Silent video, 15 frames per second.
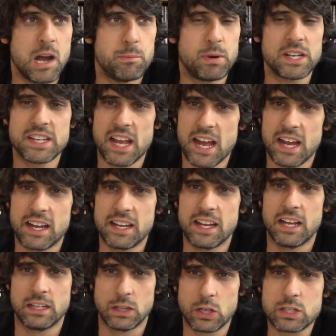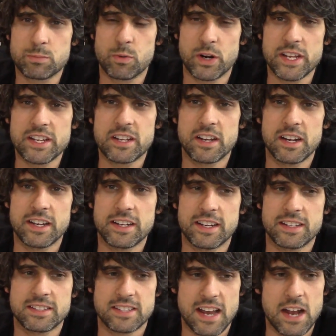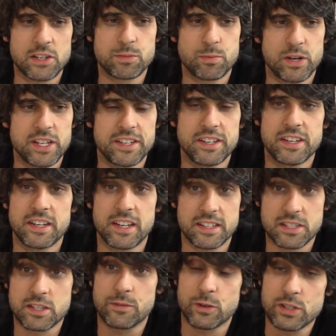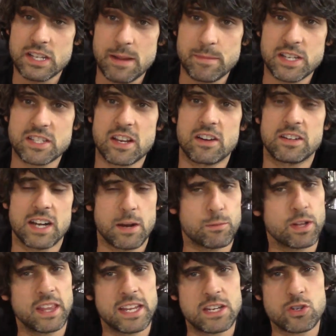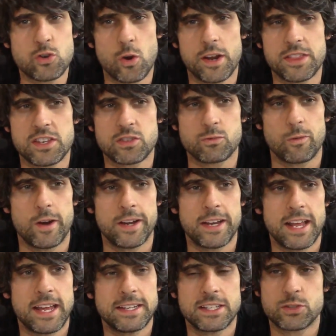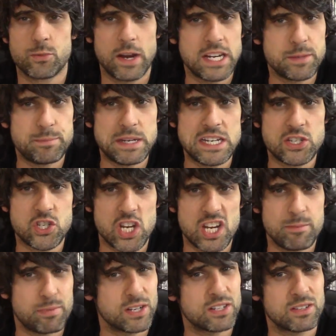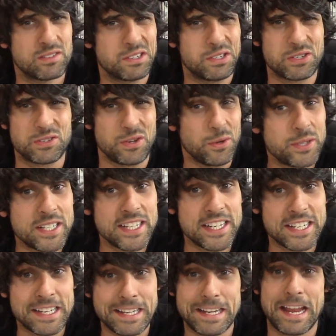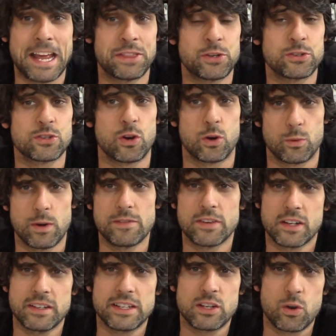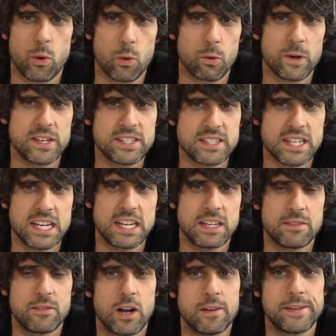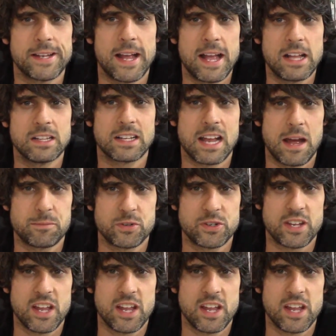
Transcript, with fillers: But yeah, it, it, looks pretty good. It sounds pretty good. This is the first time I saw it. I really enjoyed this one, and it's rated PG, but there's nudity in it, and there's a horrifically gory scene involving a helicopter